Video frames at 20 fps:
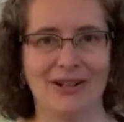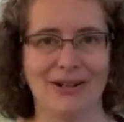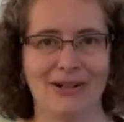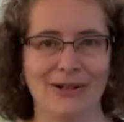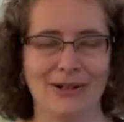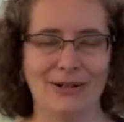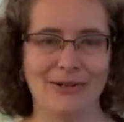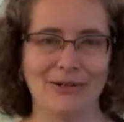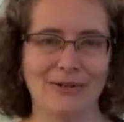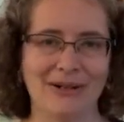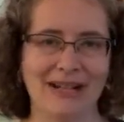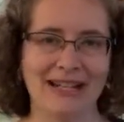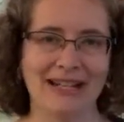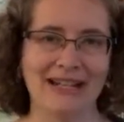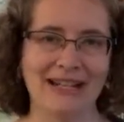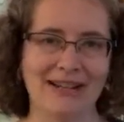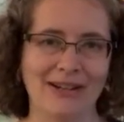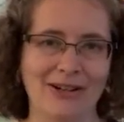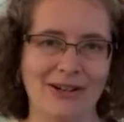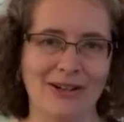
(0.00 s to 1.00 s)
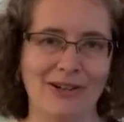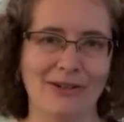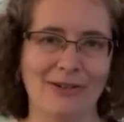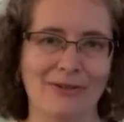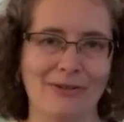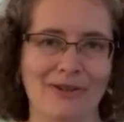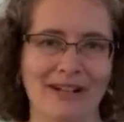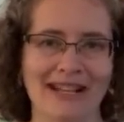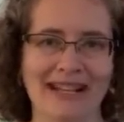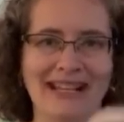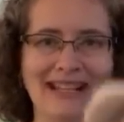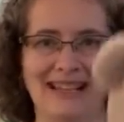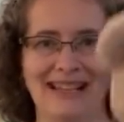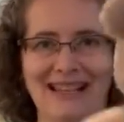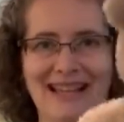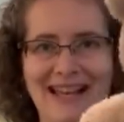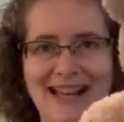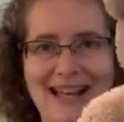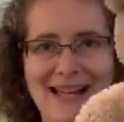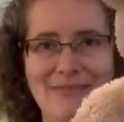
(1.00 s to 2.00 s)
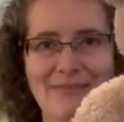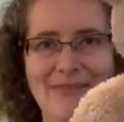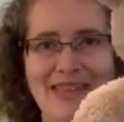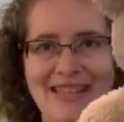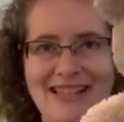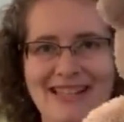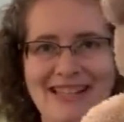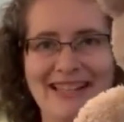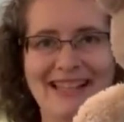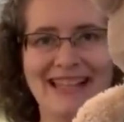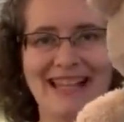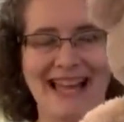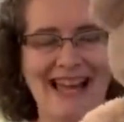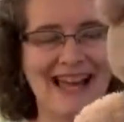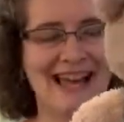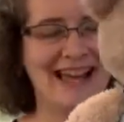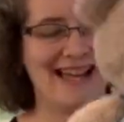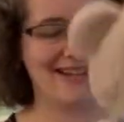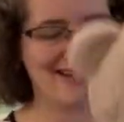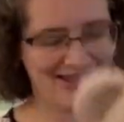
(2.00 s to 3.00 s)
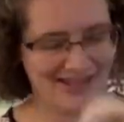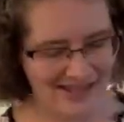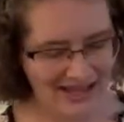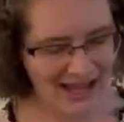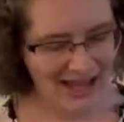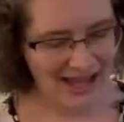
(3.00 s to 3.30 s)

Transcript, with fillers: Hurry, hurry, climb the ladder.